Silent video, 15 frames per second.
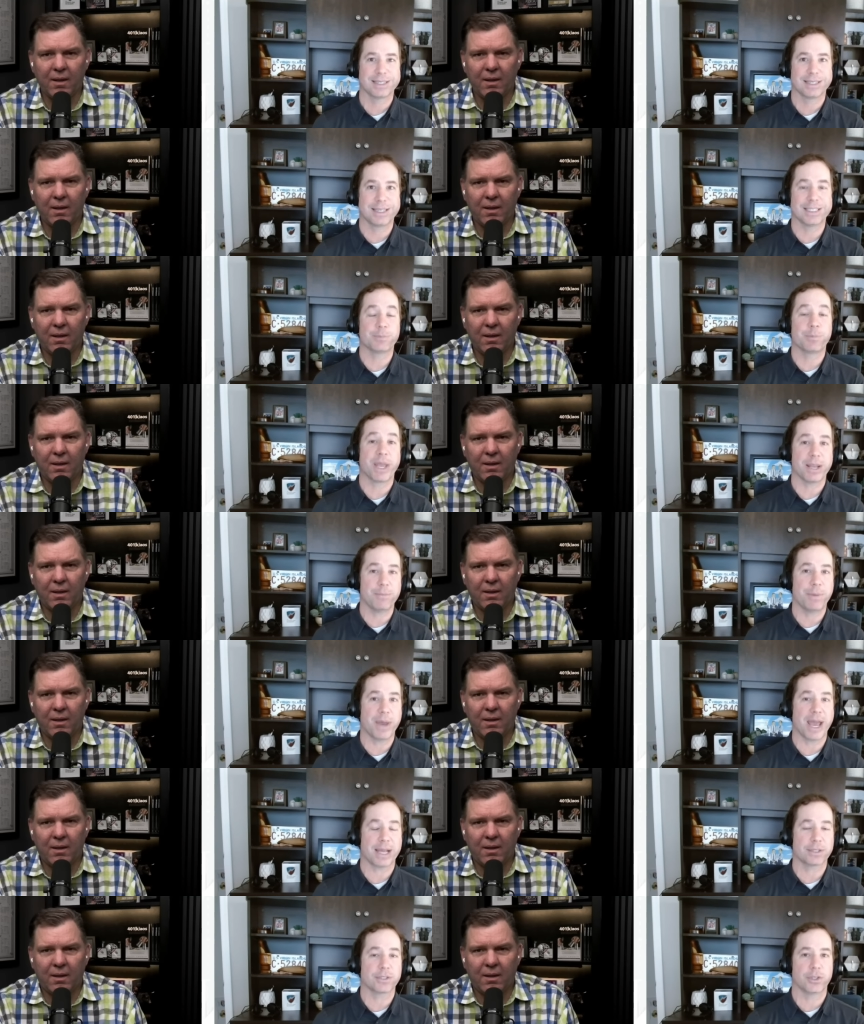Speaker 1: is paid
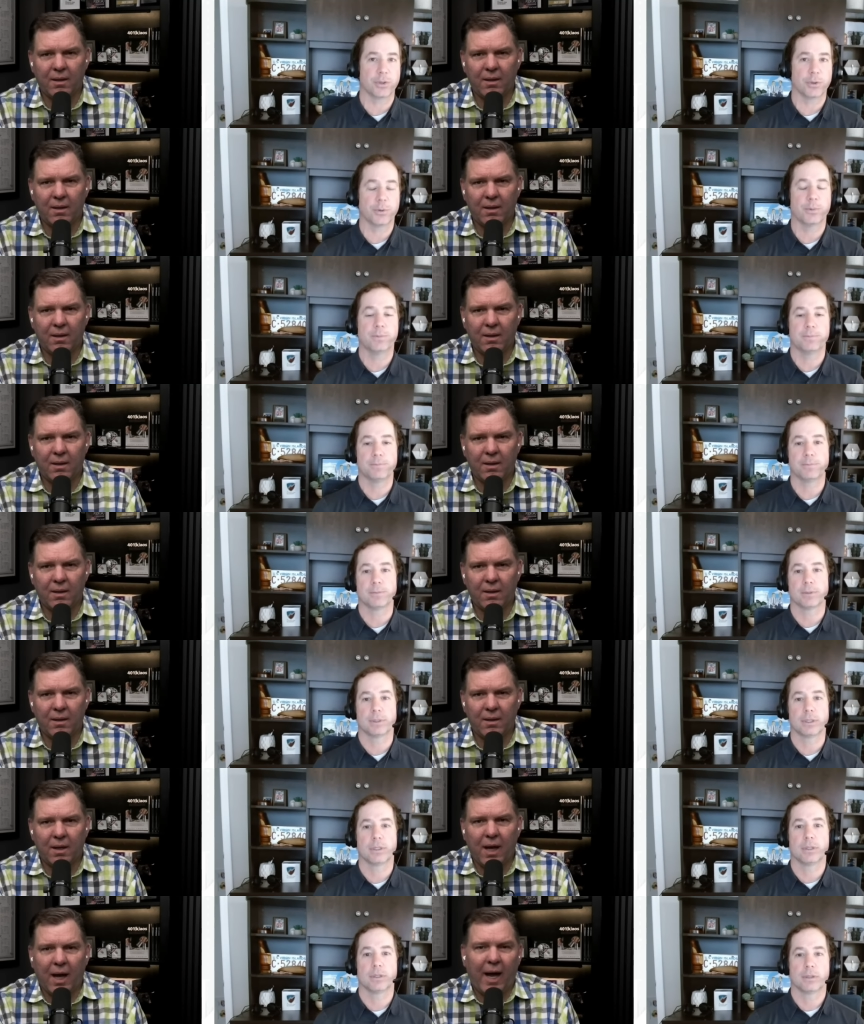back to you.
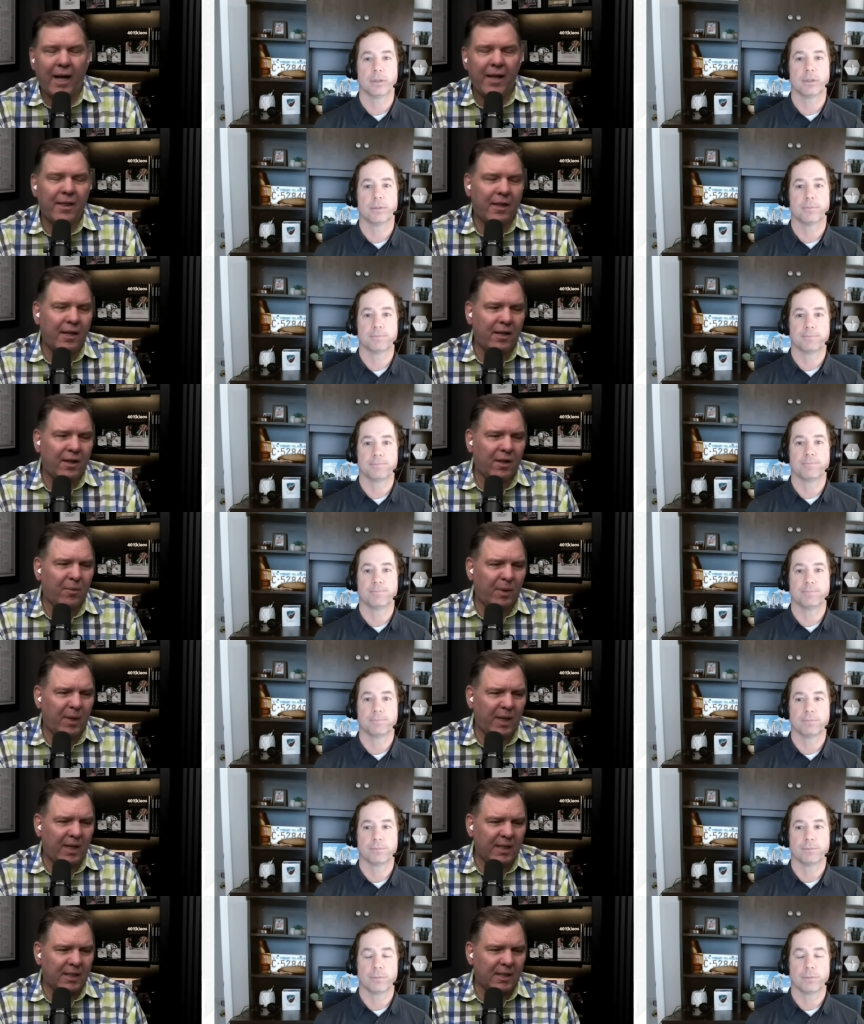
Speaker 2: I think the
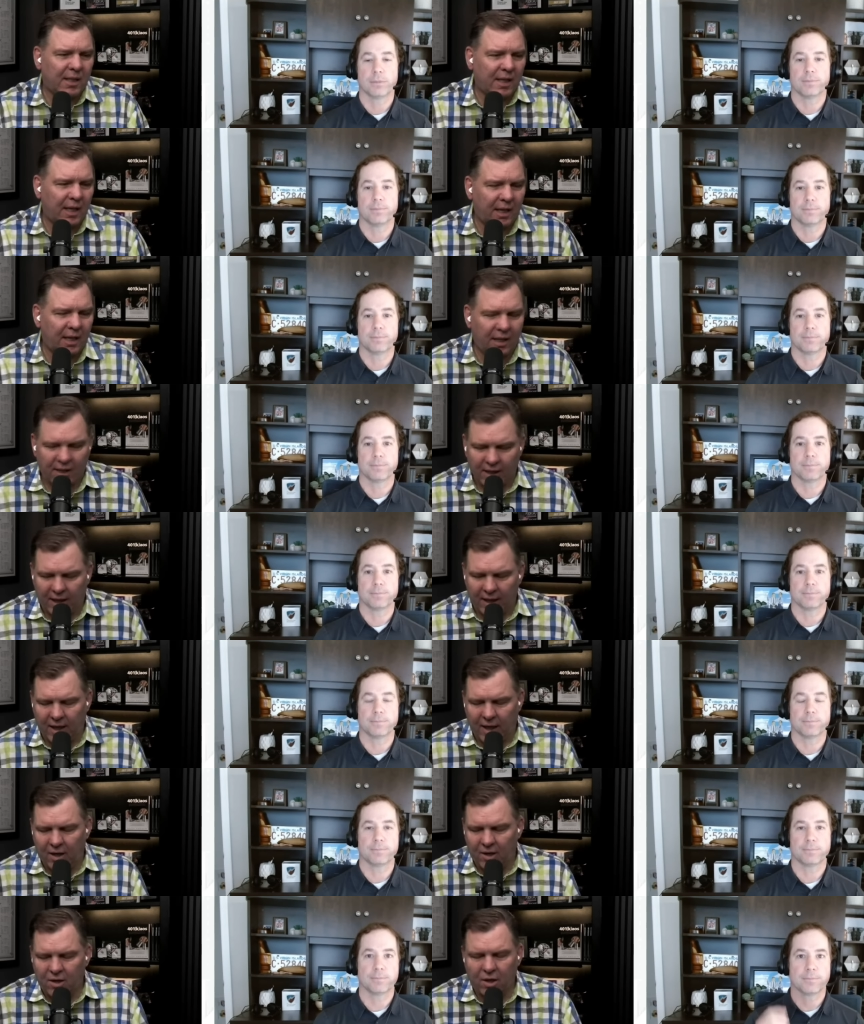biggest thing, I,
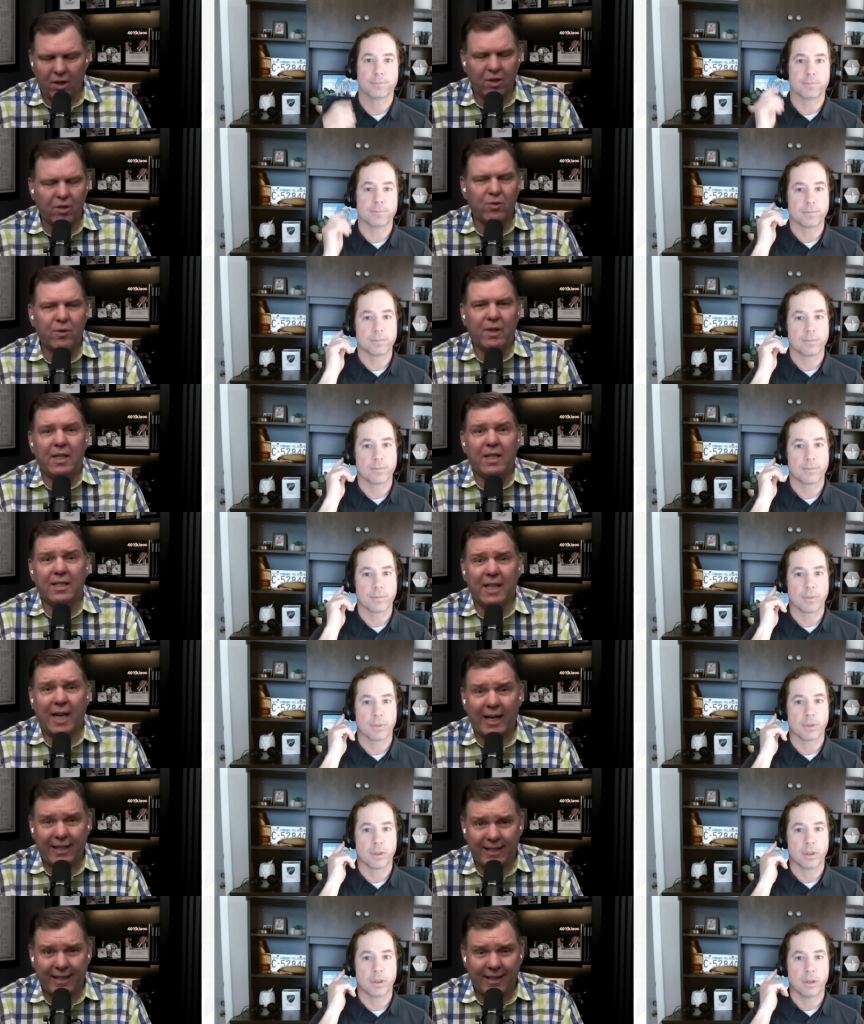will close with this
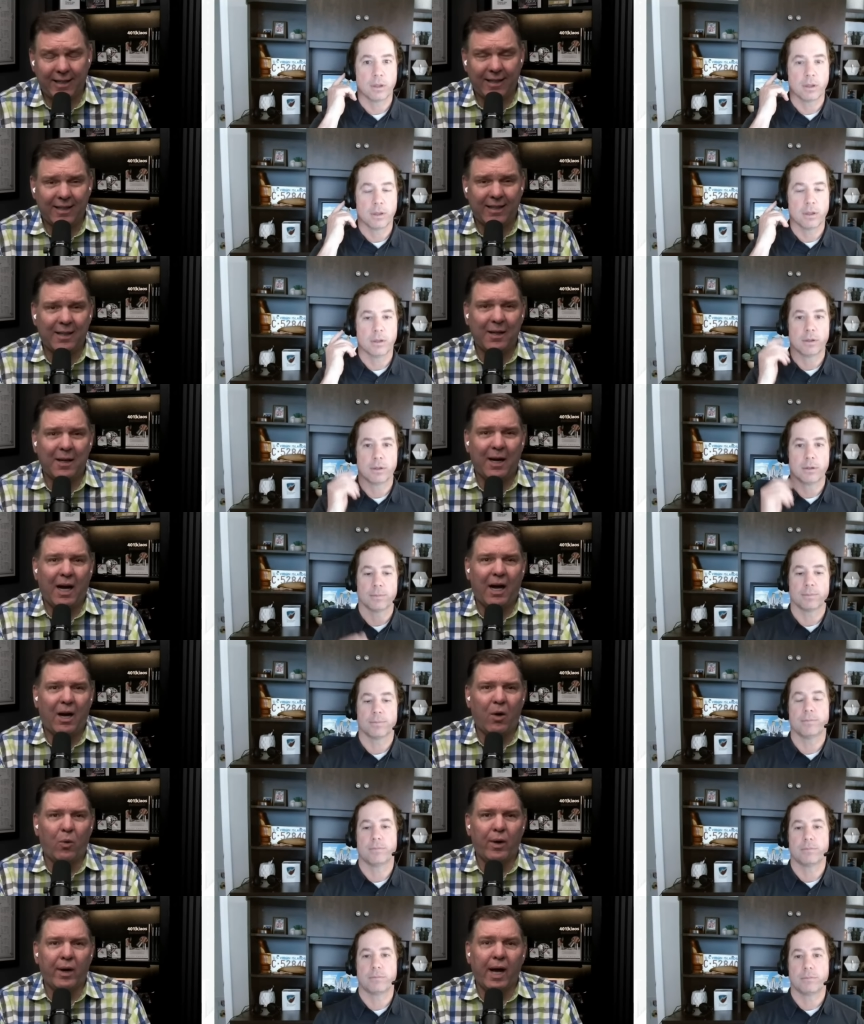idea. Uh,
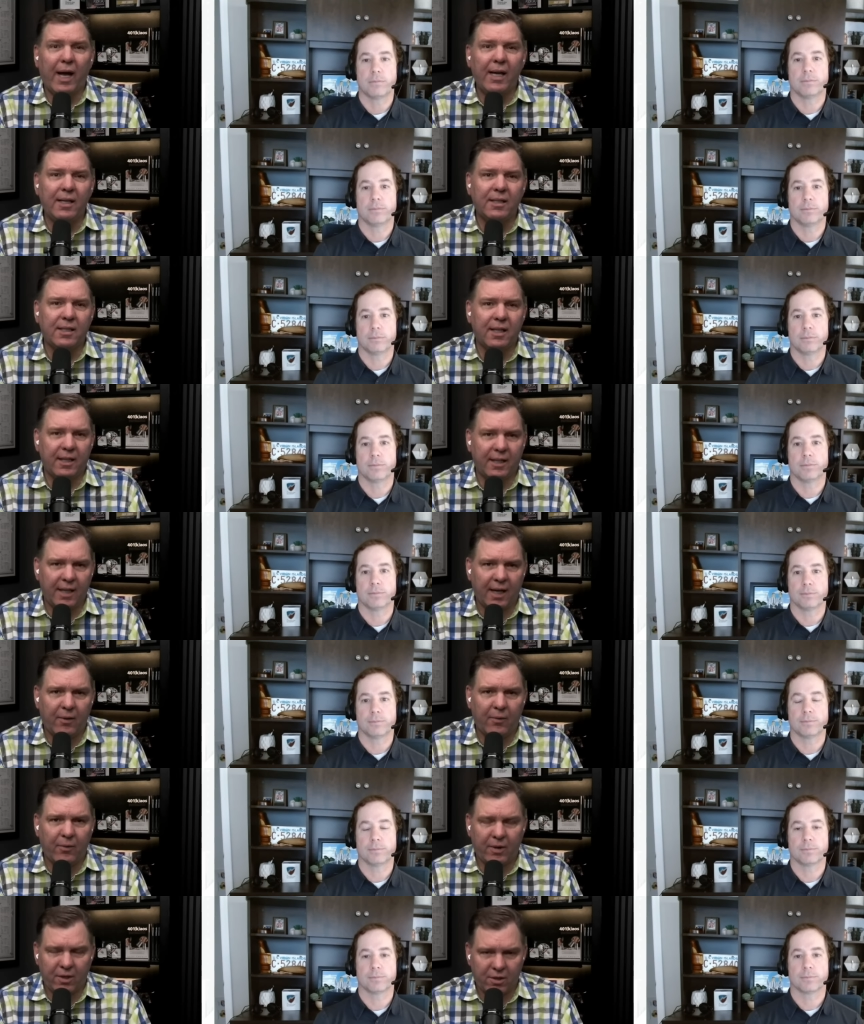when I sit down
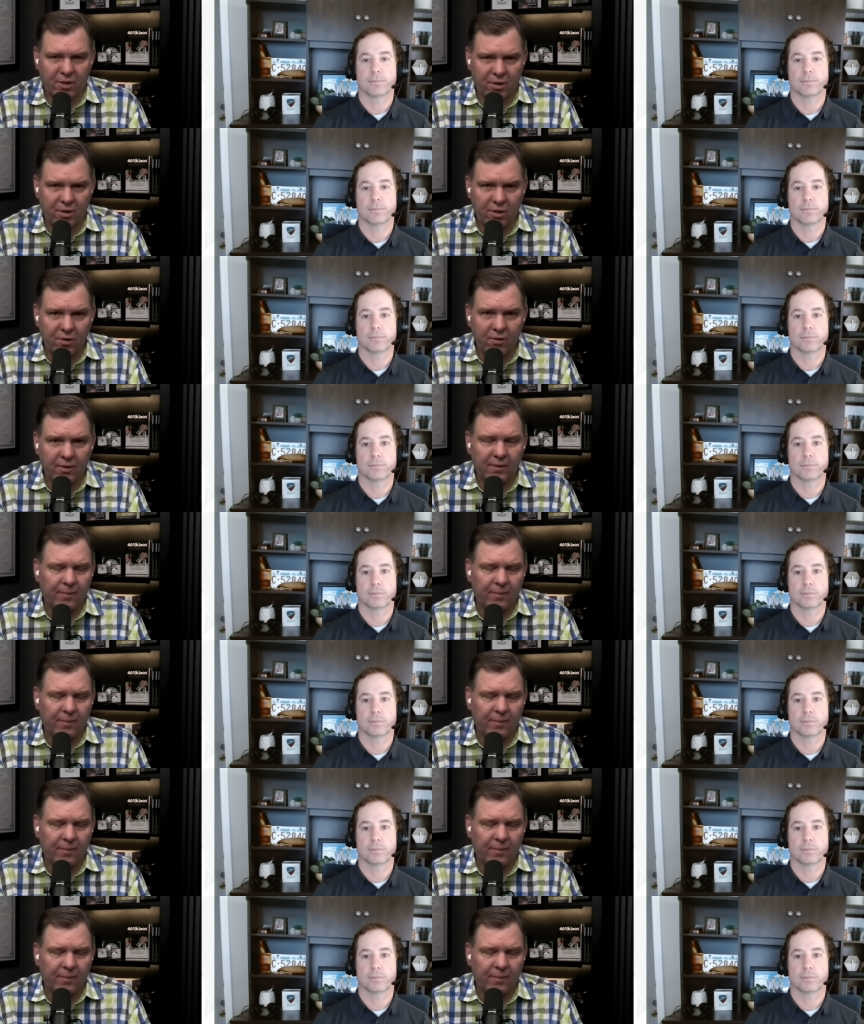with a student